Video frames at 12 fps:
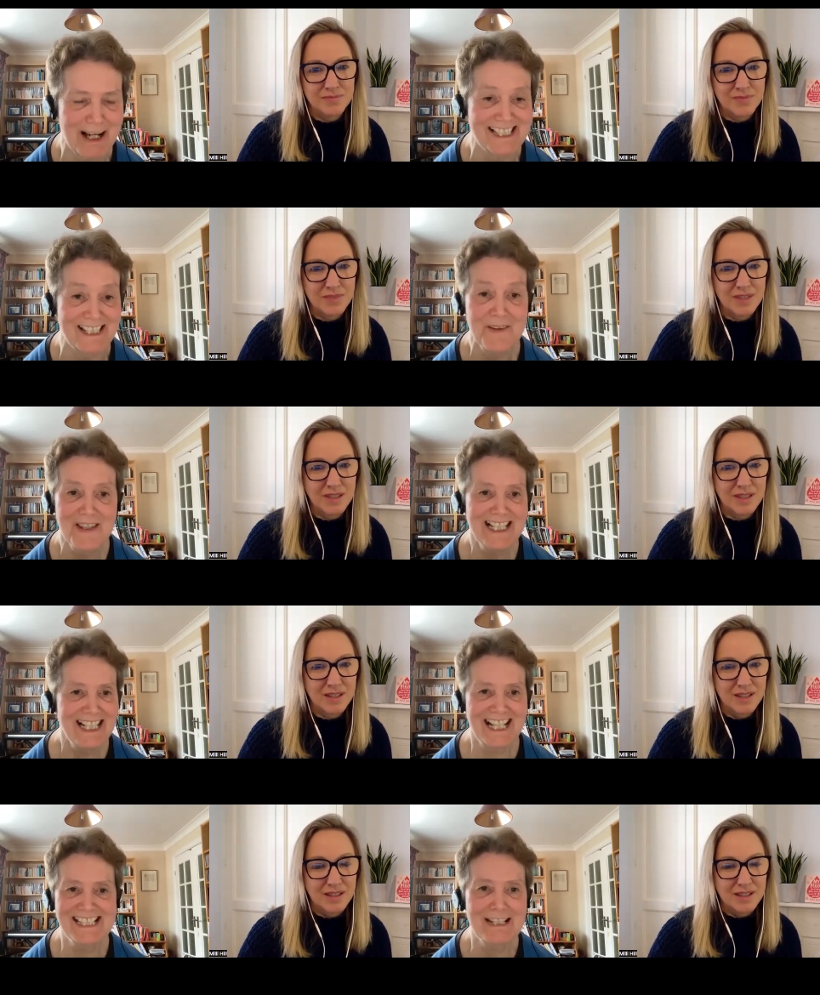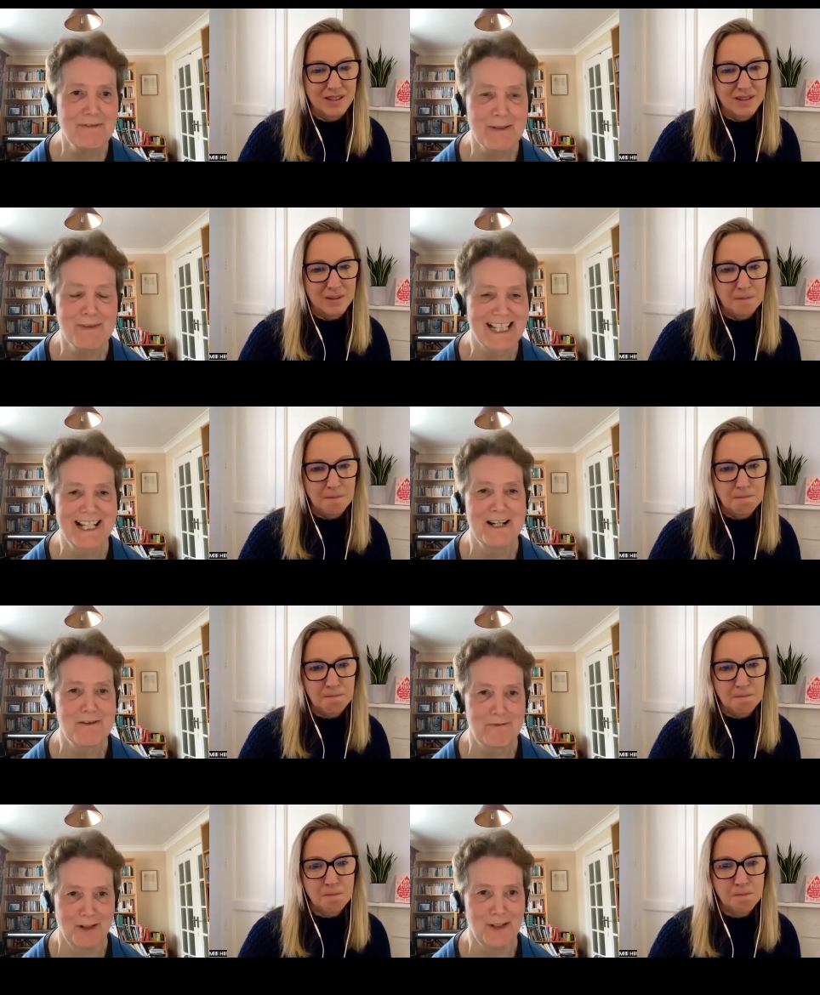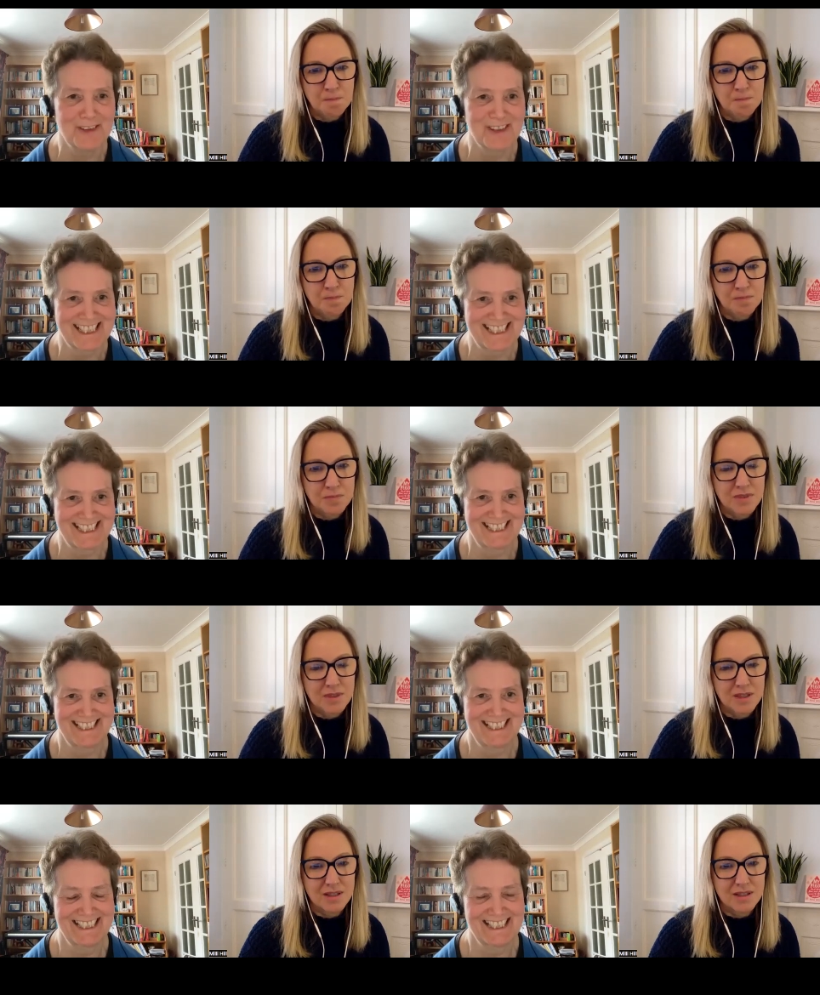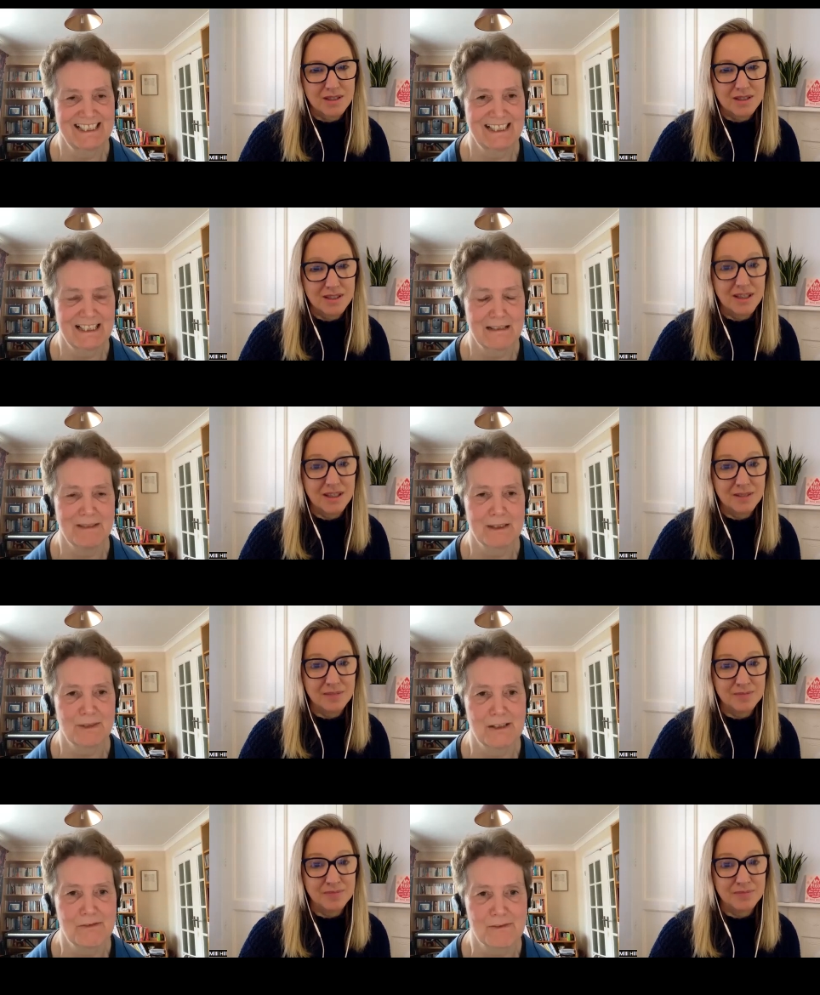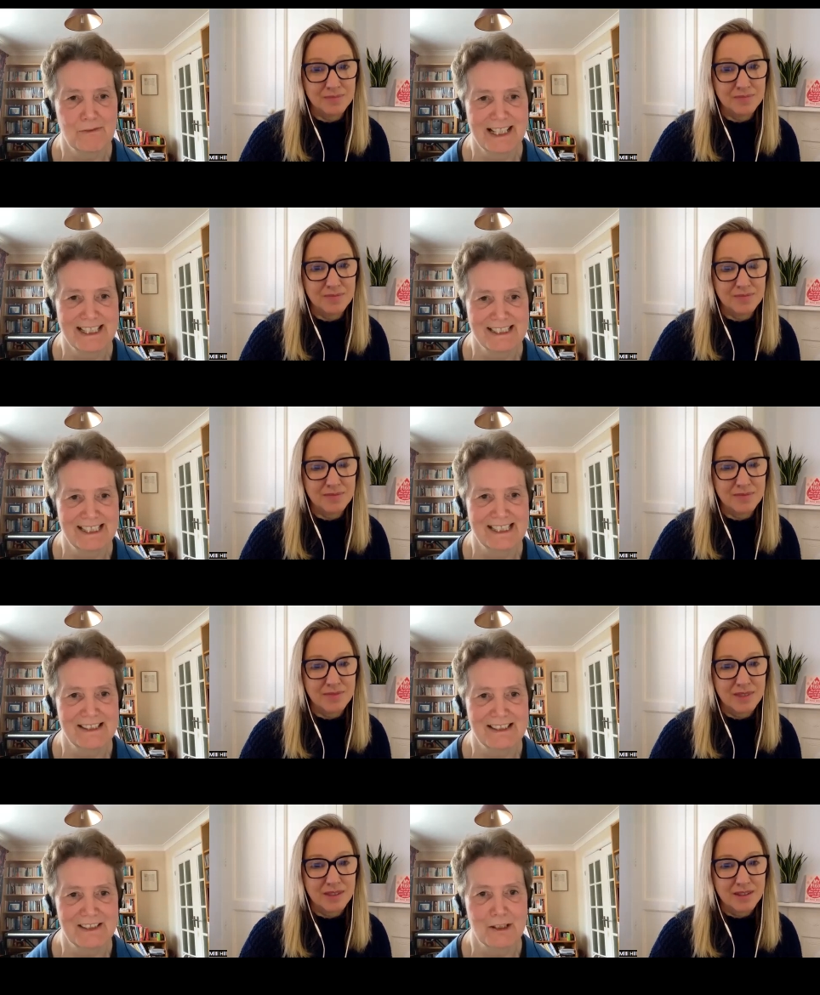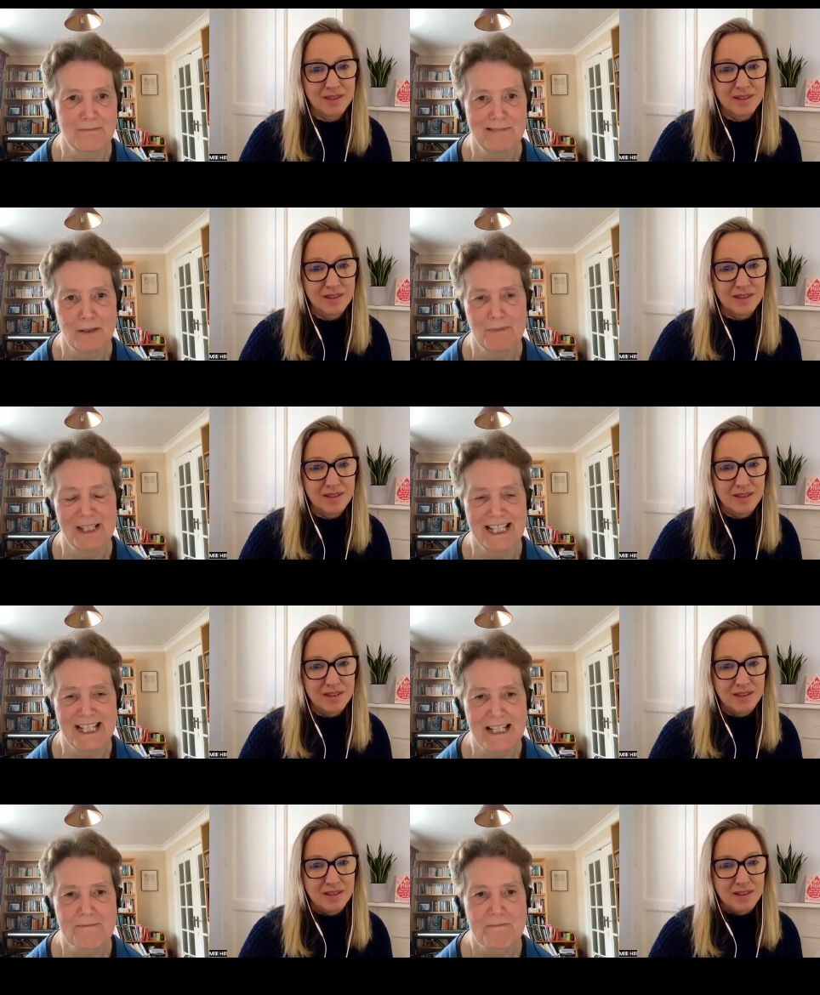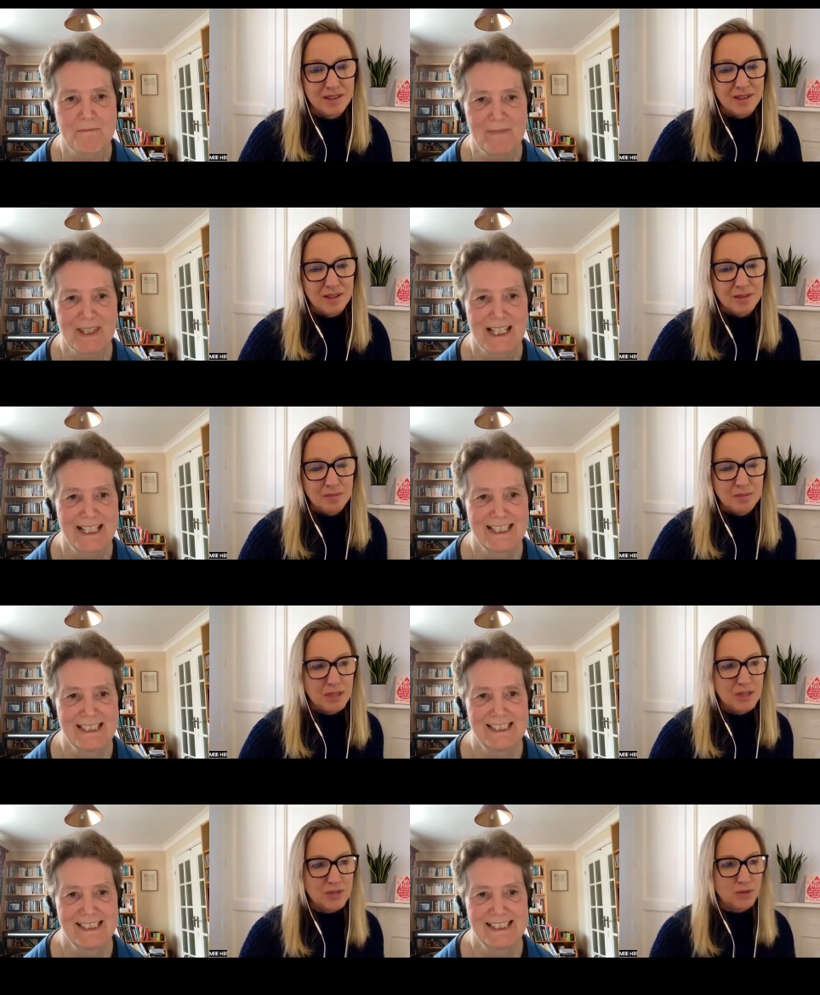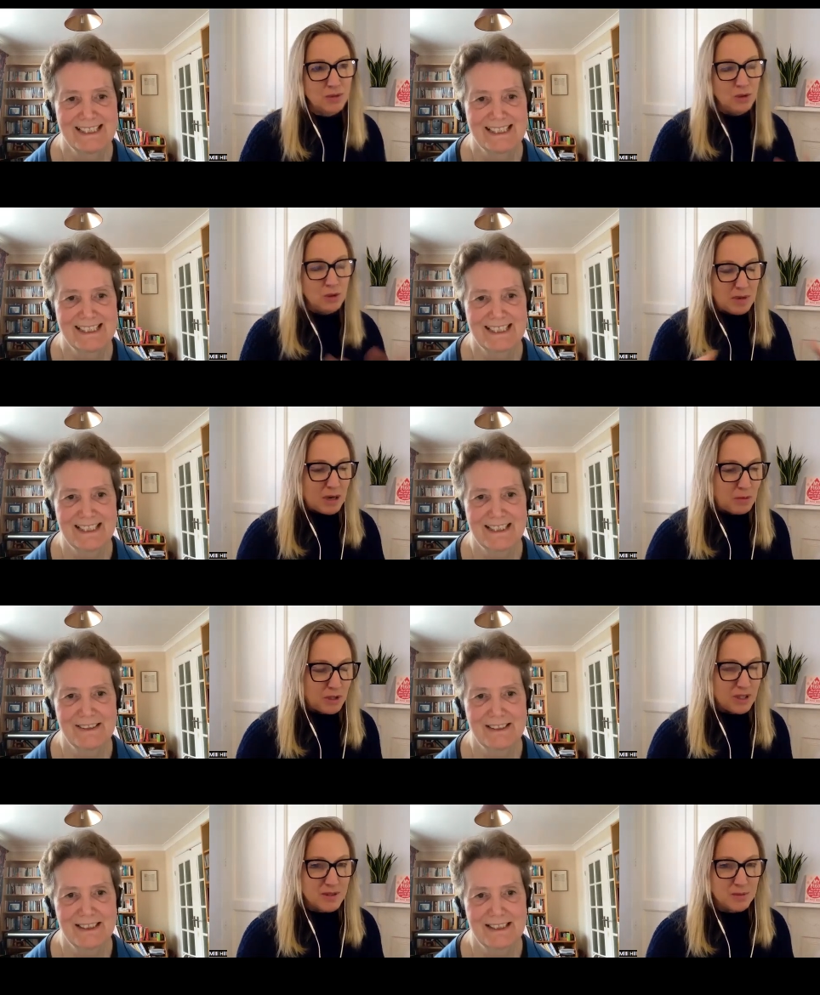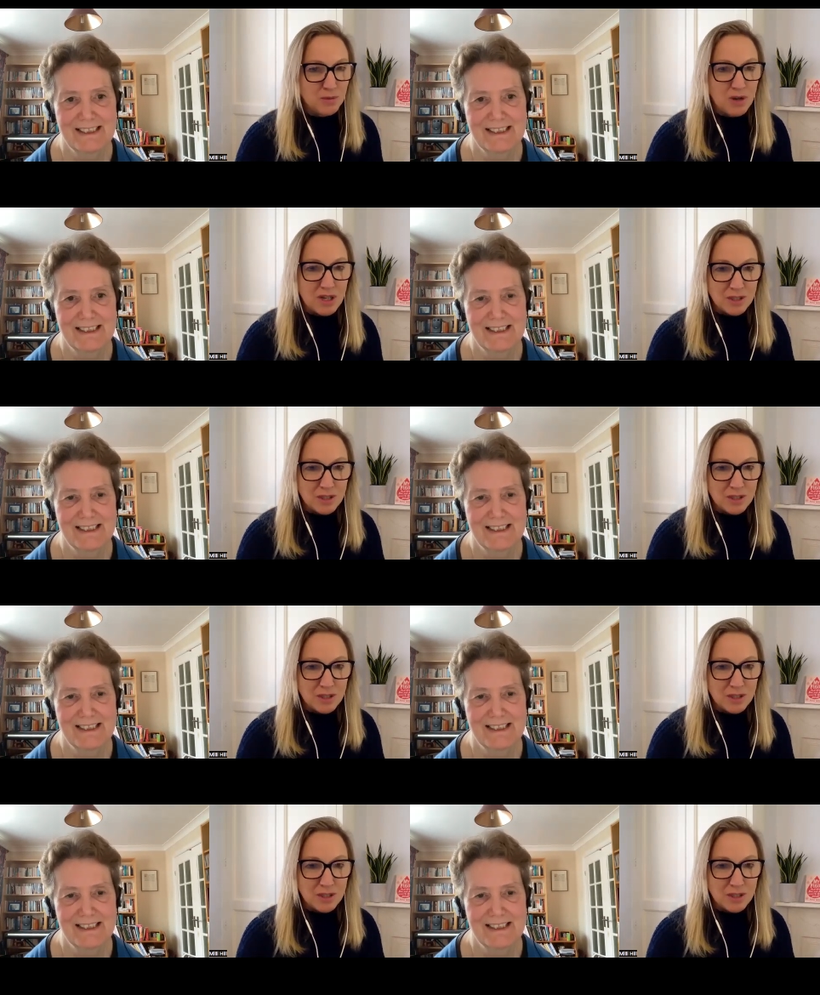Speaker 1: about it? As if it was her fault that yeah. the midwife had failed to do the job properly
Speaker 2: but it's all about what it's what